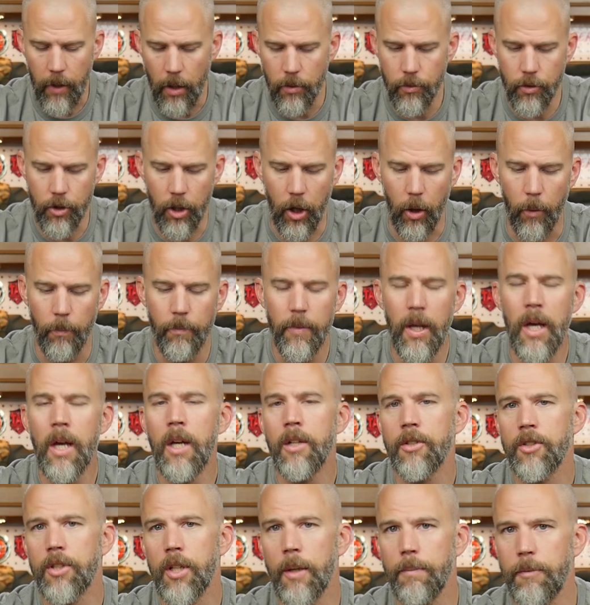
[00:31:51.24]
So
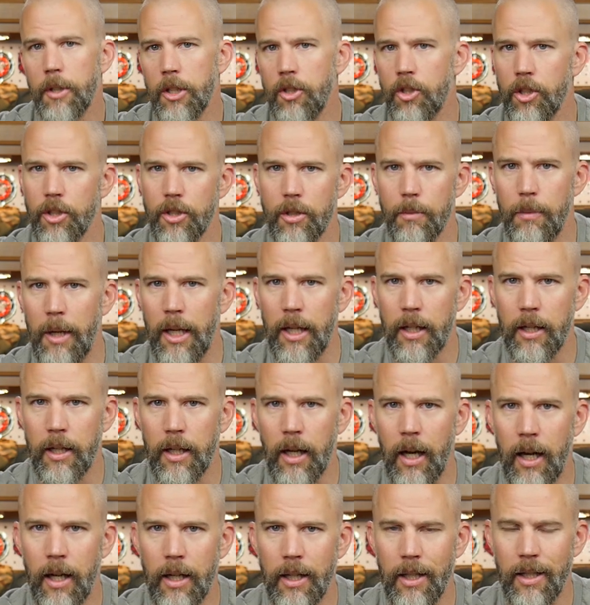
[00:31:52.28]
something just to make
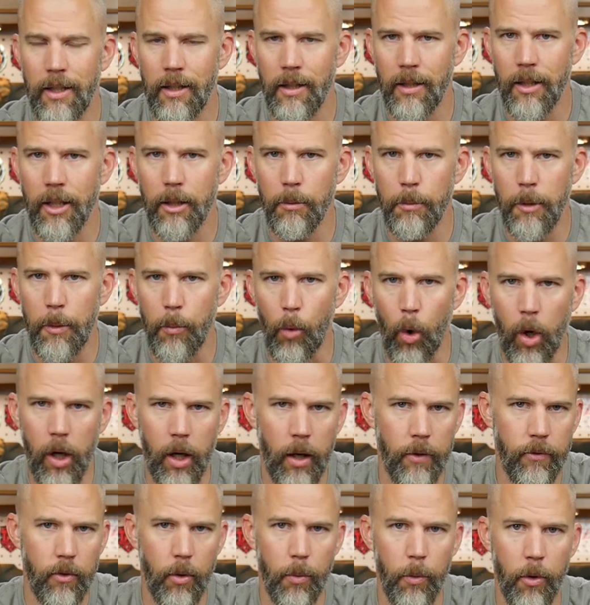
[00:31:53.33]
uh, it a little bit more
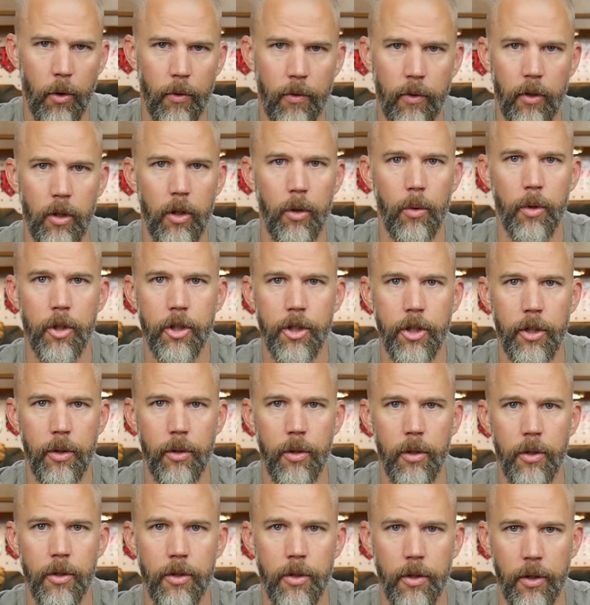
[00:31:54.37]
comfortable for newer
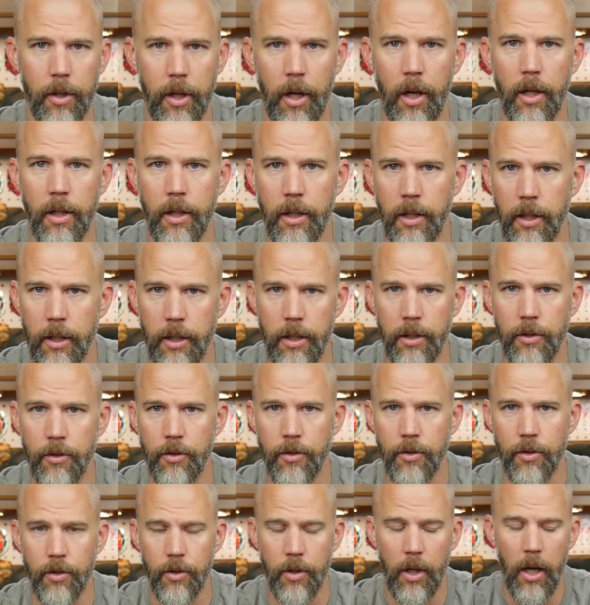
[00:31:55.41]
shooters or young
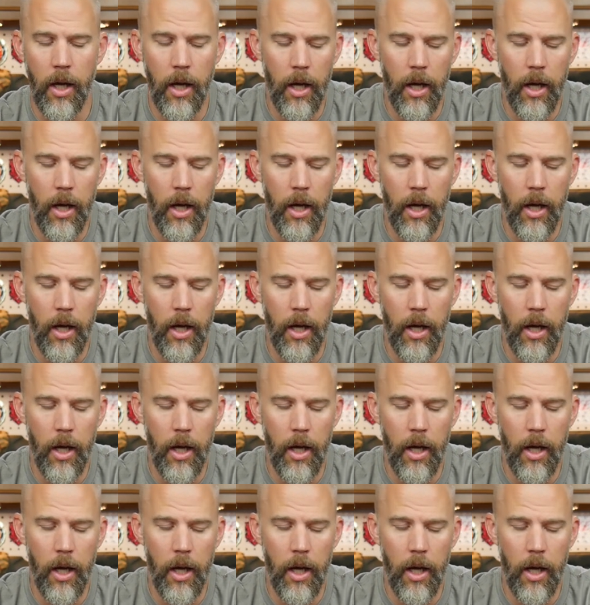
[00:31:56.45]
guns.